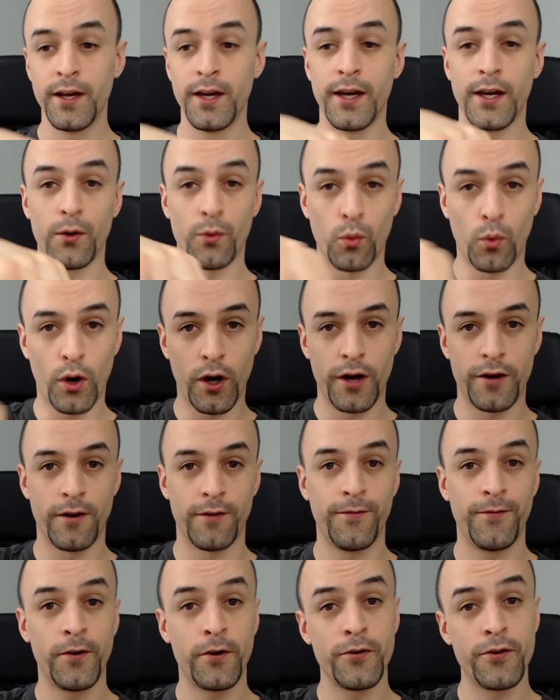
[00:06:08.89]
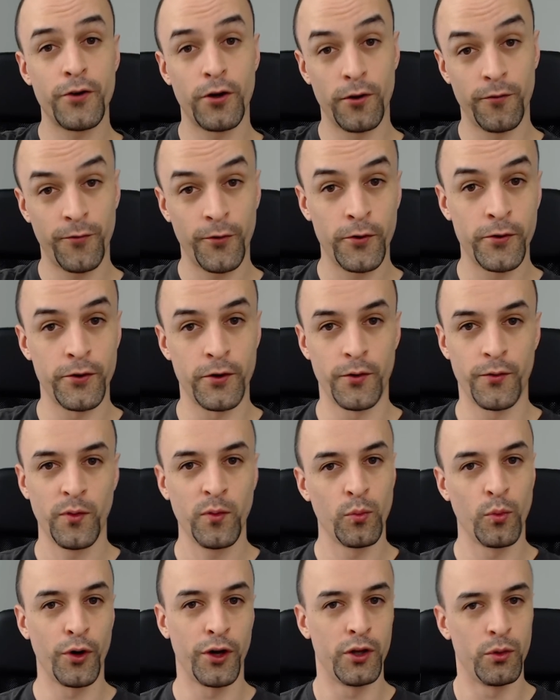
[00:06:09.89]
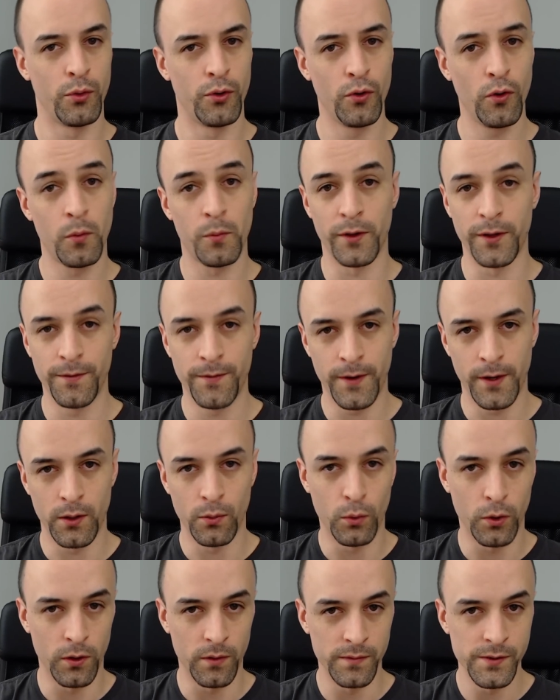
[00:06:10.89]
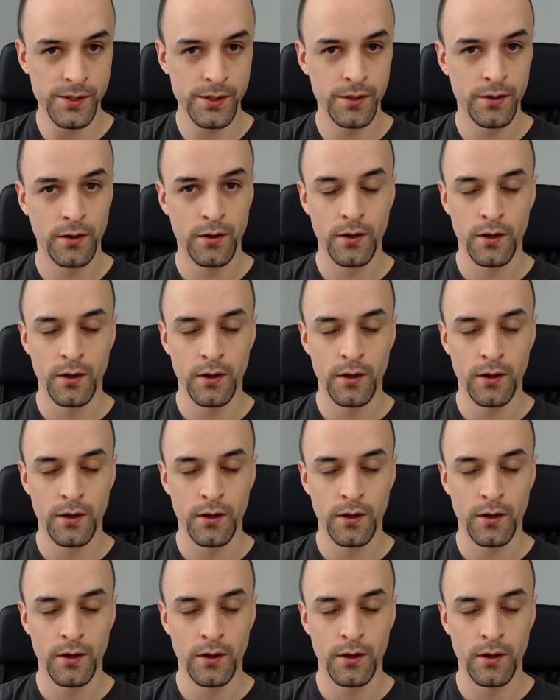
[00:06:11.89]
it would wander further and further from where you would normally find wolves,